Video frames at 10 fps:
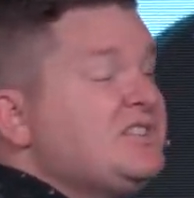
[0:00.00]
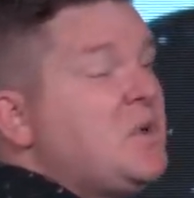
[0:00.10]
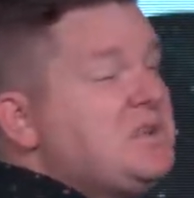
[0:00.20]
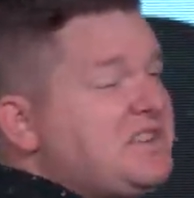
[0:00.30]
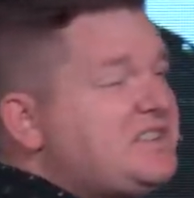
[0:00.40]

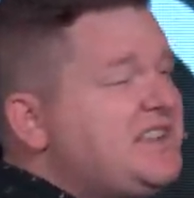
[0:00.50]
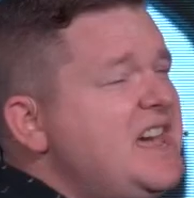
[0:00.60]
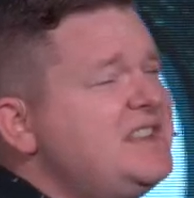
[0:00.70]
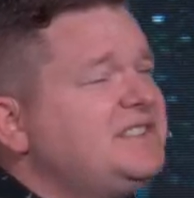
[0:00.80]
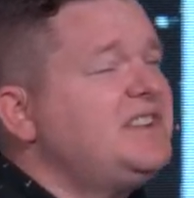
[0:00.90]
So as a
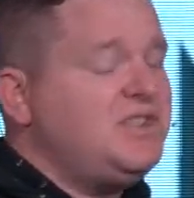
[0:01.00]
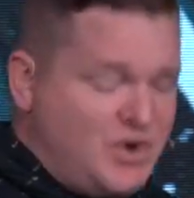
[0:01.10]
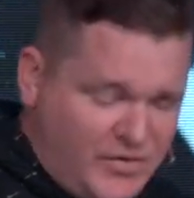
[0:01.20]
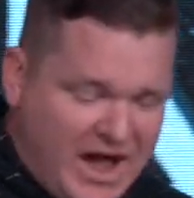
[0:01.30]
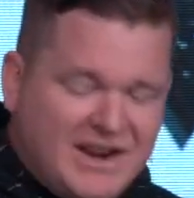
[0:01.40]
citizen,
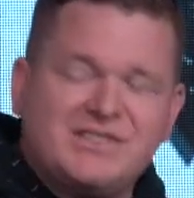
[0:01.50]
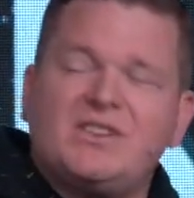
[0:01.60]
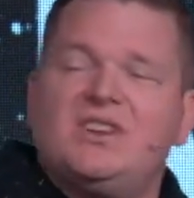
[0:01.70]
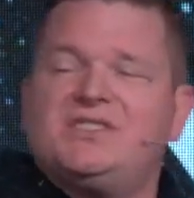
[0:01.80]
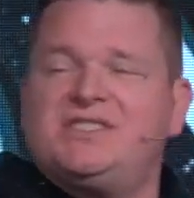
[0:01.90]
you've got to
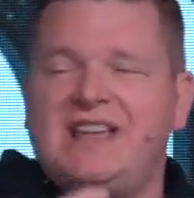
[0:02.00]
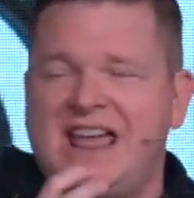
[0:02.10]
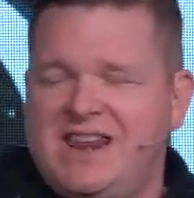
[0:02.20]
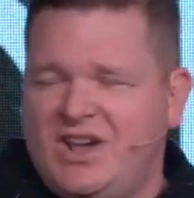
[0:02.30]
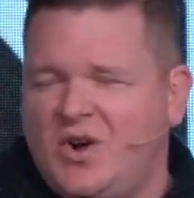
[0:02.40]
start
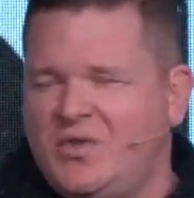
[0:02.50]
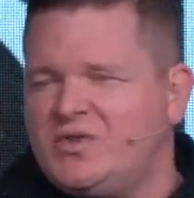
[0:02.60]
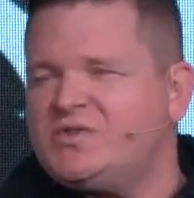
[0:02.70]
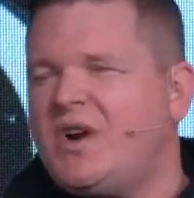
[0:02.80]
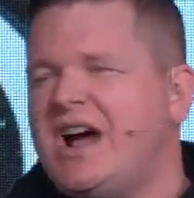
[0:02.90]
standing on
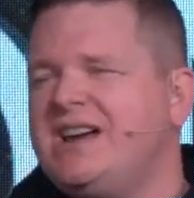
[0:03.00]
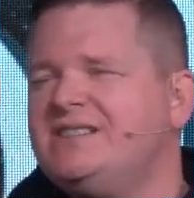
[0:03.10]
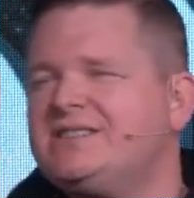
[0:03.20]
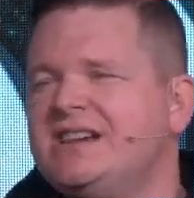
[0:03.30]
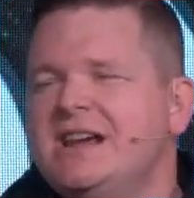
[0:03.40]
those
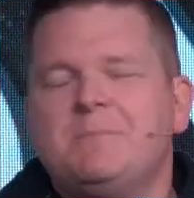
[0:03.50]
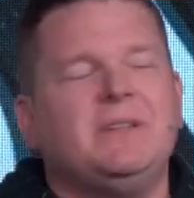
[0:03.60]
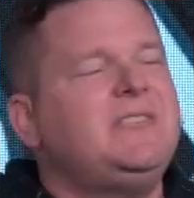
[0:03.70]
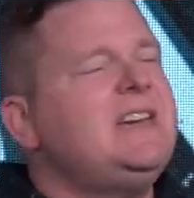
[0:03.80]
rights. But